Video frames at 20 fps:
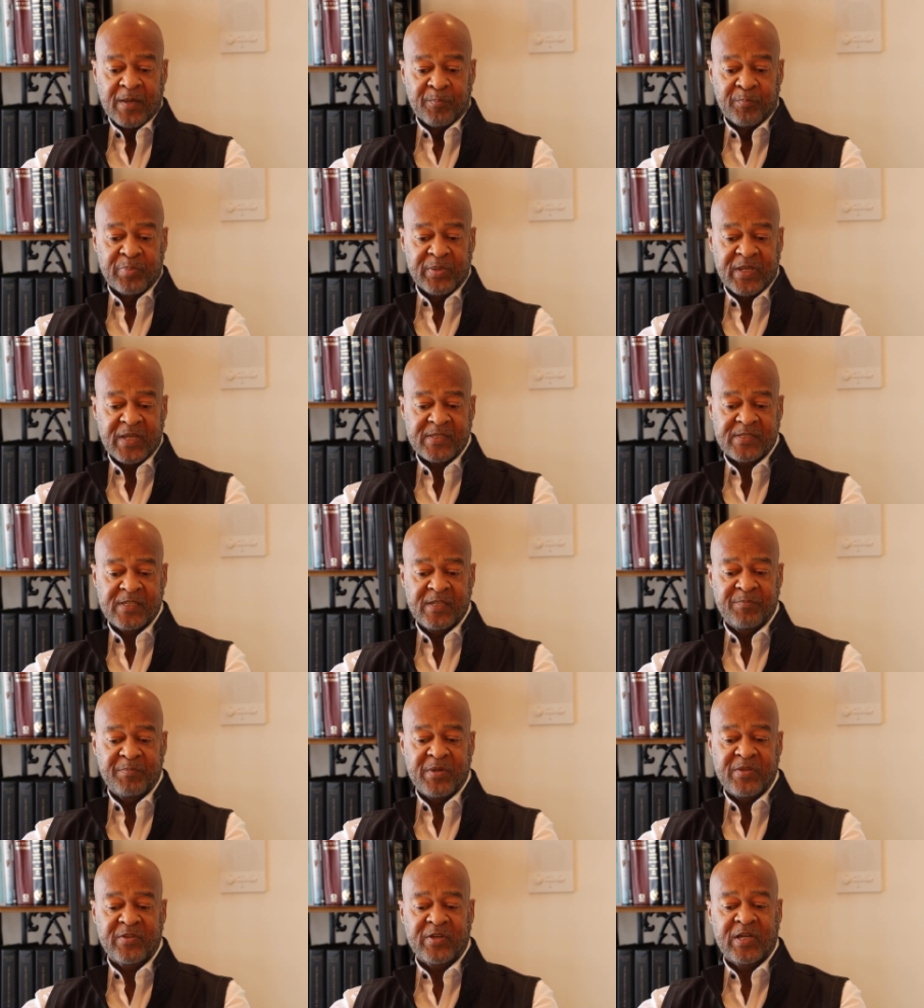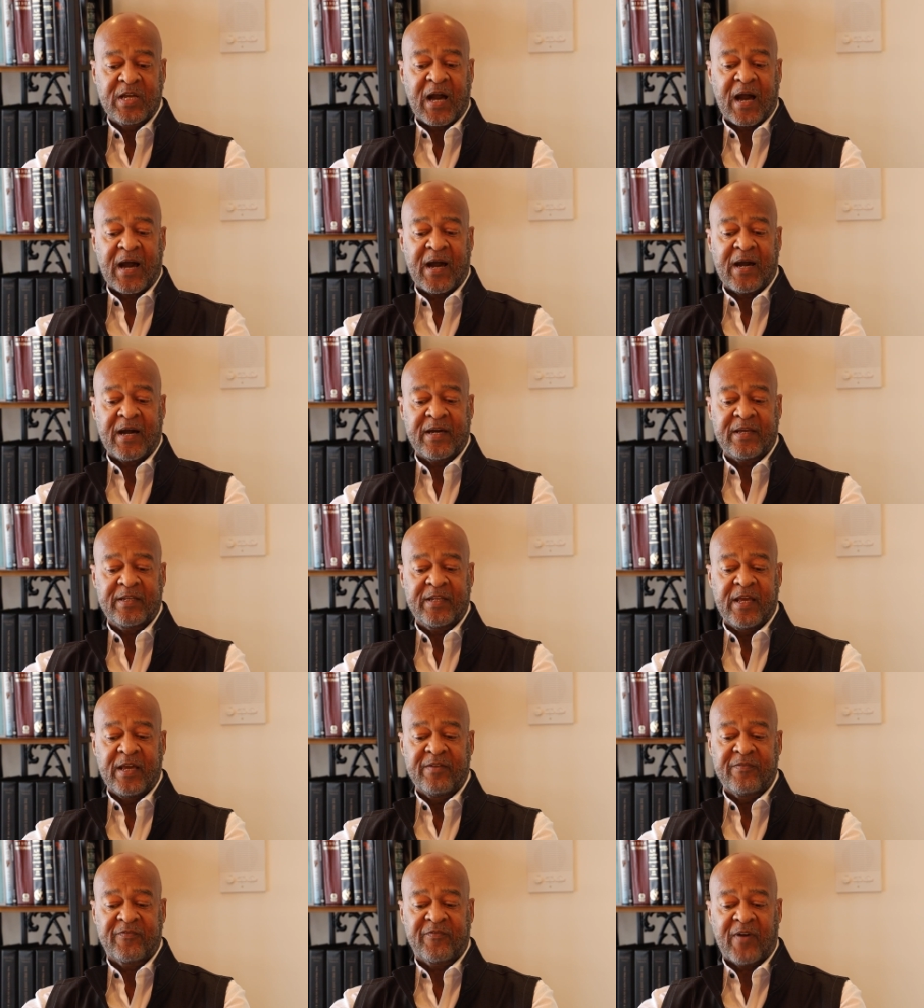Blessed be the
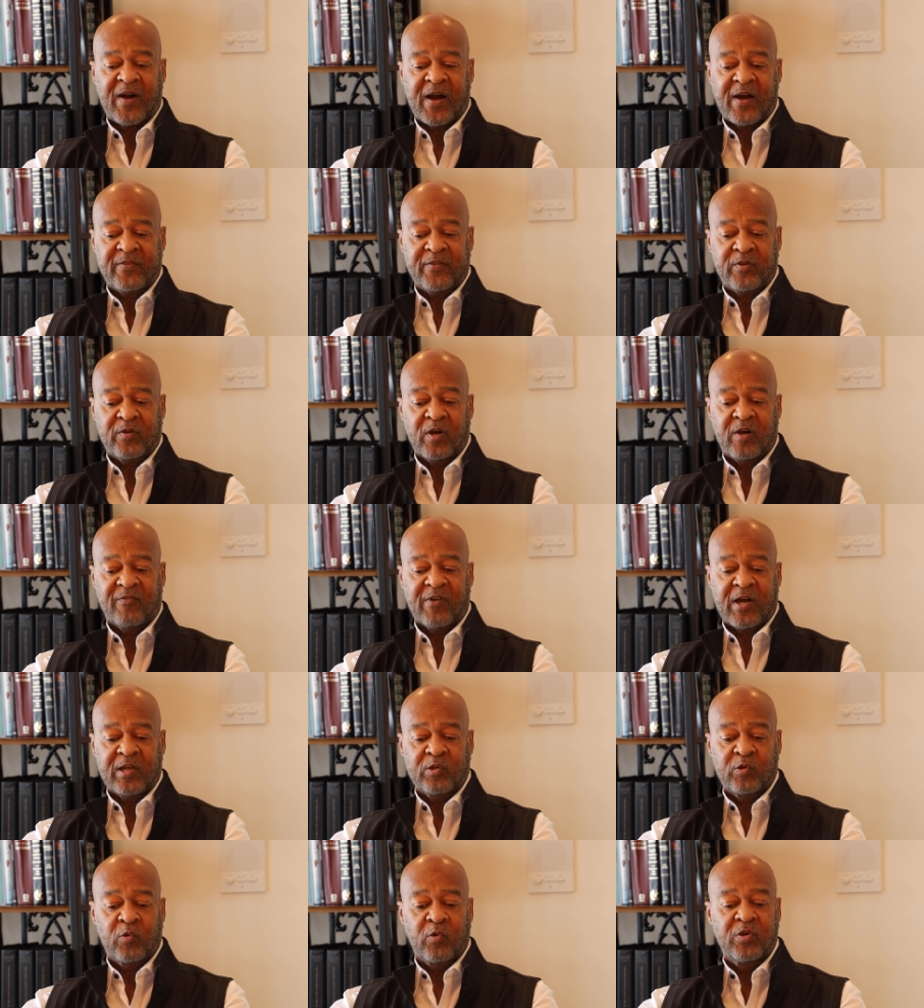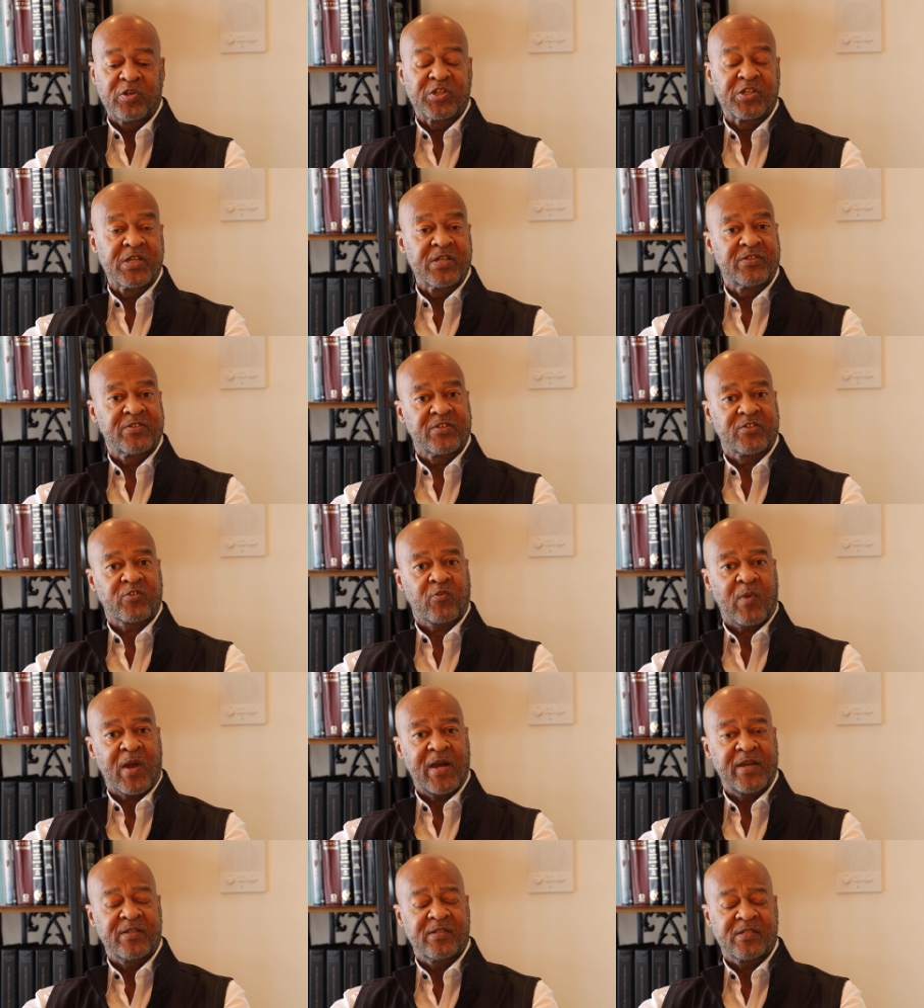God and Father of our Lord Jesus
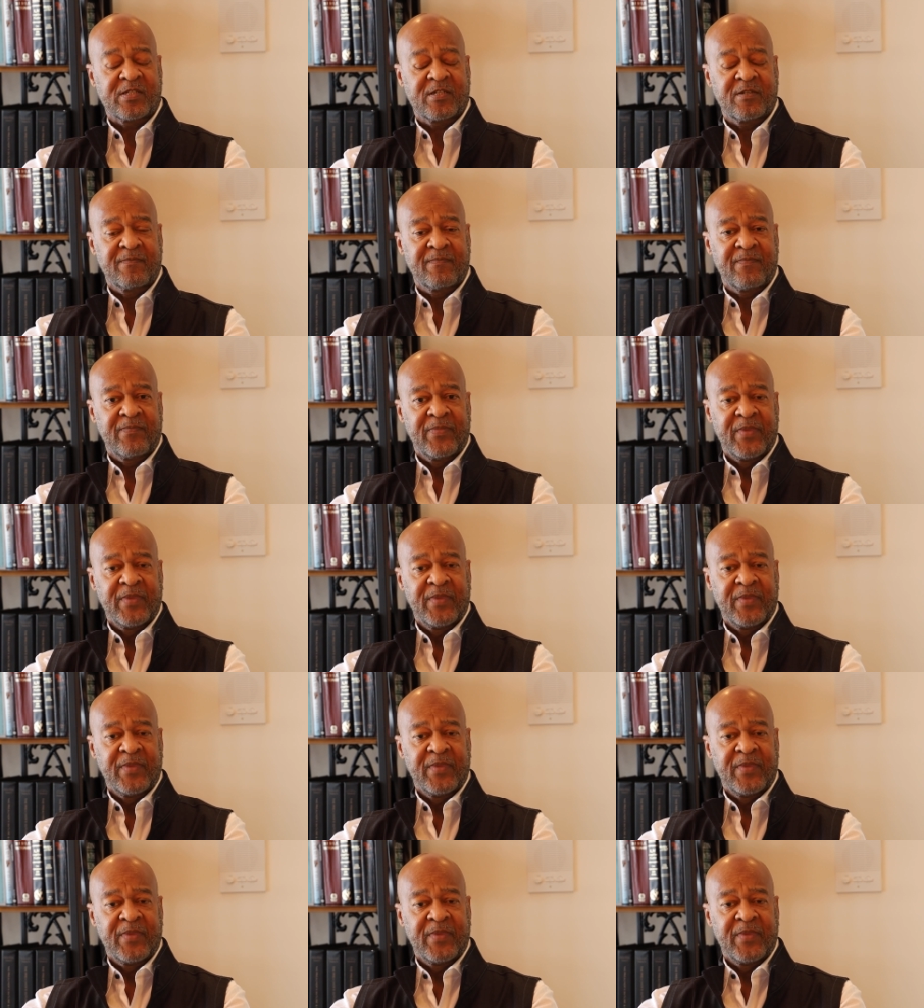Christ